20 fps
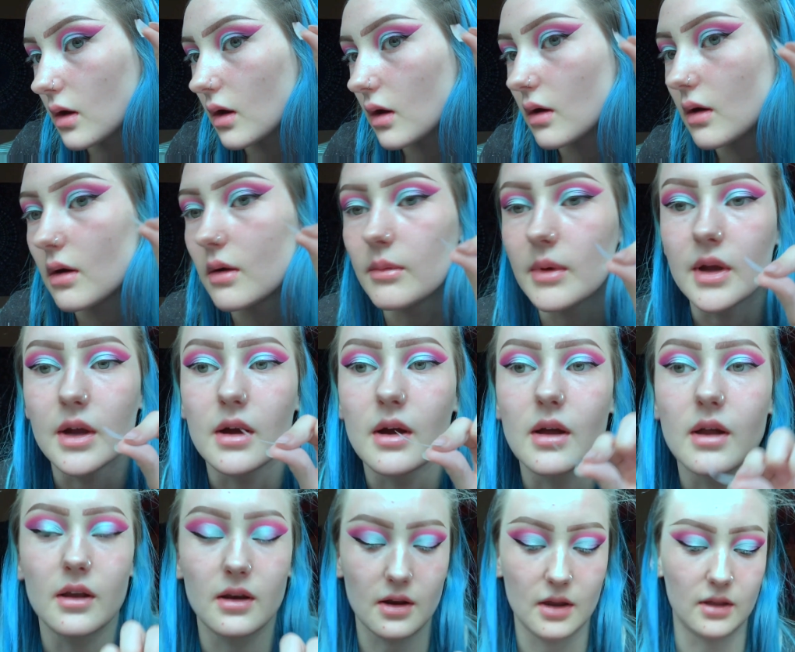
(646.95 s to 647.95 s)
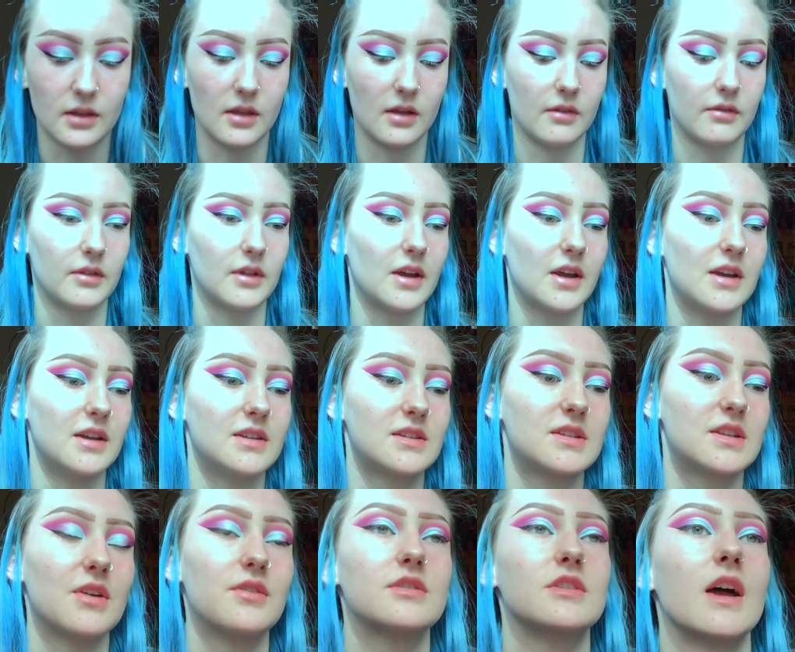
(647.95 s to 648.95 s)
Oh my god, I love that. It's
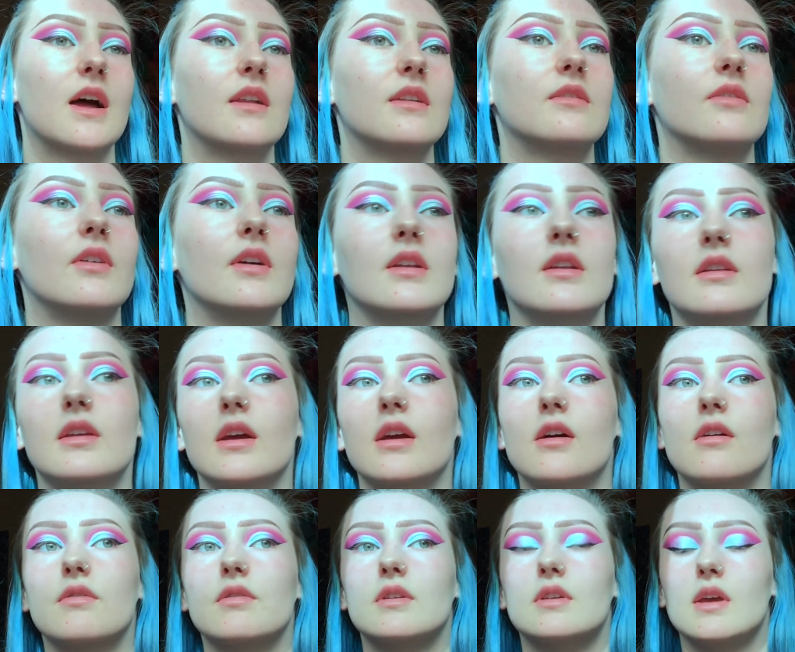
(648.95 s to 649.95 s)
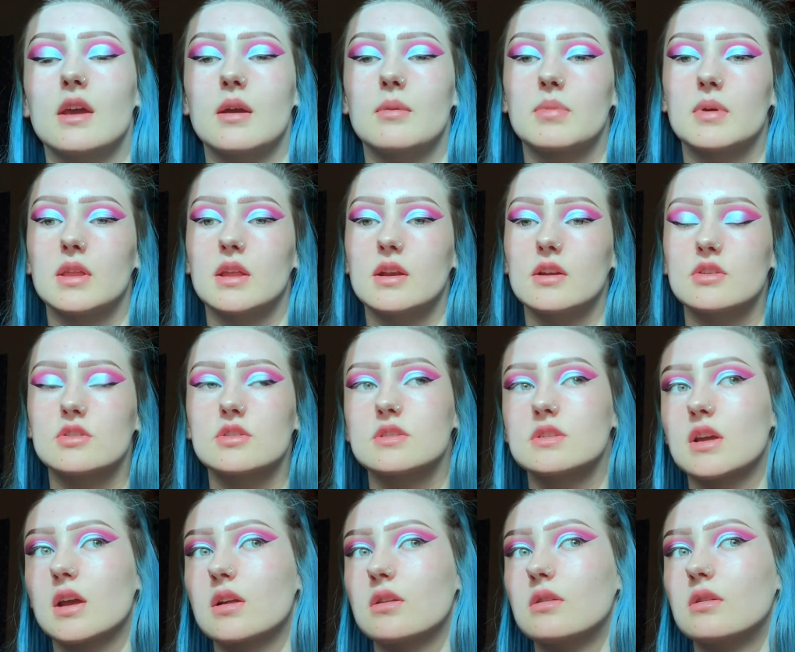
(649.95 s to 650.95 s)
so satisfying to take off the tape and then it just
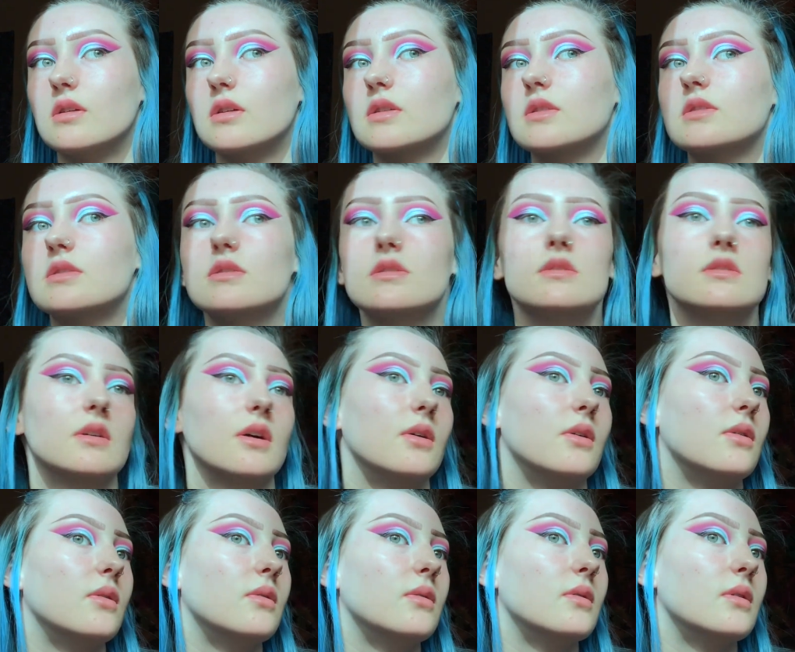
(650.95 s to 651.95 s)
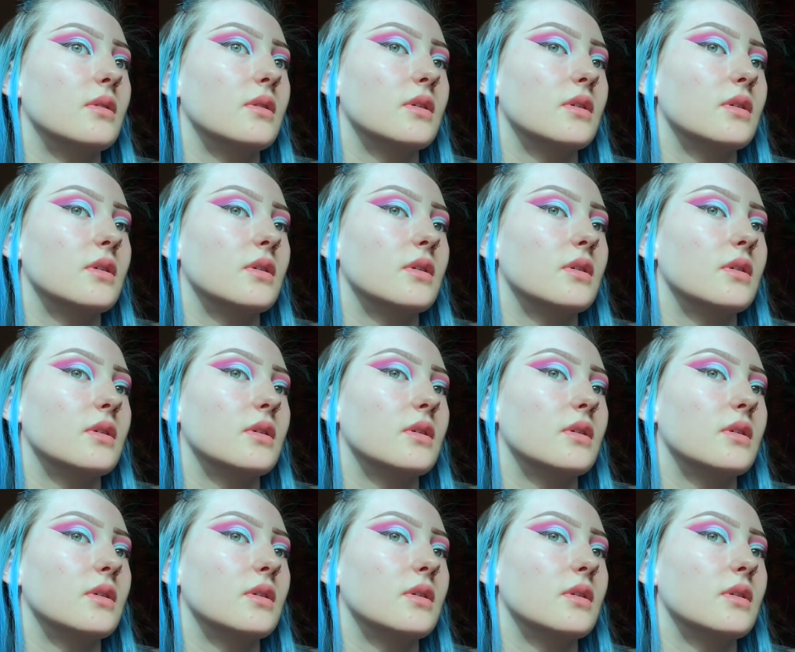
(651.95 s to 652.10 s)
like looks so